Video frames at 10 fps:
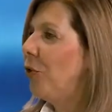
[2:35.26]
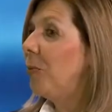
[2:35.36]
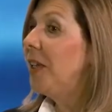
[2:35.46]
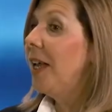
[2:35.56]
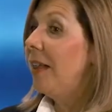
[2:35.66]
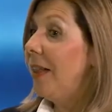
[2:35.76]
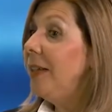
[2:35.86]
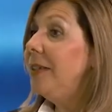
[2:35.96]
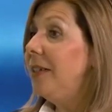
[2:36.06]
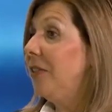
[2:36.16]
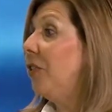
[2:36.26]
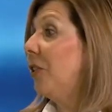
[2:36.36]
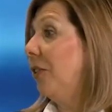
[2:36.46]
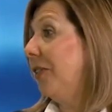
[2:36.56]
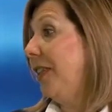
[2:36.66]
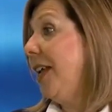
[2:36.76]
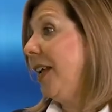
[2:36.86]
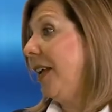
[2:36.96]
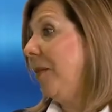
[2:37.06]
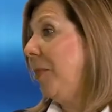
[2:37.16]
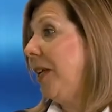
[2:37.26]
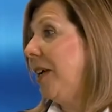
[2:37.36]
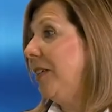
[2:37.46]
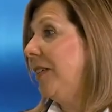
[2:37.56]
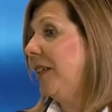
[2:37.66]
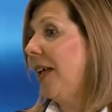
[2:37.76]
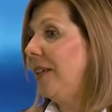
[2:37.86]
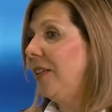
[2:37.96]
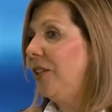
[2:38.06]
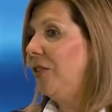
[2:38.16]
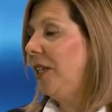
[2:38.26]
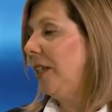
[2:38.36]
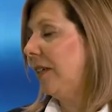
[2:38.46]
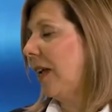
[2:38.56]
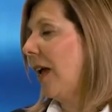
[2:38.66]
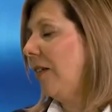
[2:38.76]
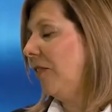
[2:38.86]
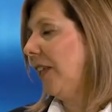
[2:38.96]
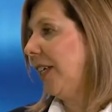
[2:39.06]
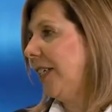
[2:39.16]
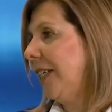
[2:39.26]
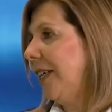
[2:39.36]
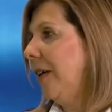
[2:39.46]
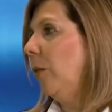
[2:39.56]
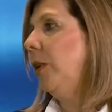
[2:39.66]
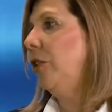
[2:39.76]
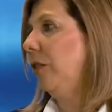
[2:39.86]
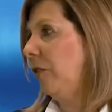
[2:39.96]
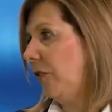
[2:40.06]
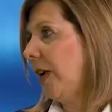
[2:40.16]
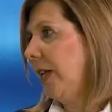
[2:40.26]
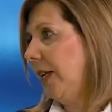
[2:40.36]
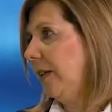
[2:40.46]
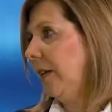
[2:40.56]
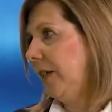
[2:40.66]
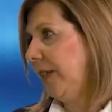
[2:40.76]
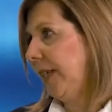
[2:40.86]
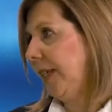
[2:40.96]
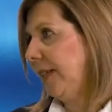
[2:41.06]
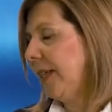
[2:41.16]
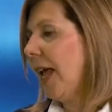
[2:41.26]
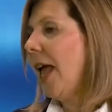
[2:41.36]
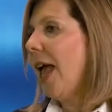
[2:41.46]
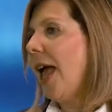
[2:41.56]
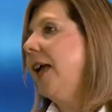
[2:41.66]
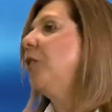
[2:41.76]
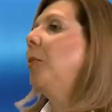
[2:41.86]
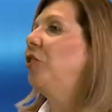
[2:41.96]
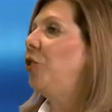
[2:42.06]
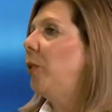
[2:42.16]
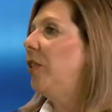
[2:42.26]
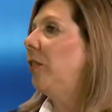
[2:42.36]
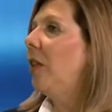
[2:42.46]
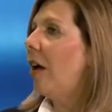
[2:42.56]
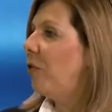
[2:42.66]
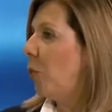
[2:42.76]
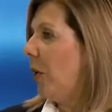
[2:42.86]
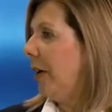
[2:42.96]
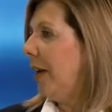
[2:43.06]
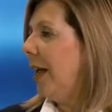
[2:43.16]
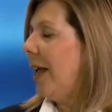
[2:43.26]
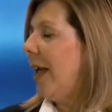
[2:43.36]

groups. That's a difficult thing because the last thing you need is conflict when you're fighting a disease, especially with your loved one.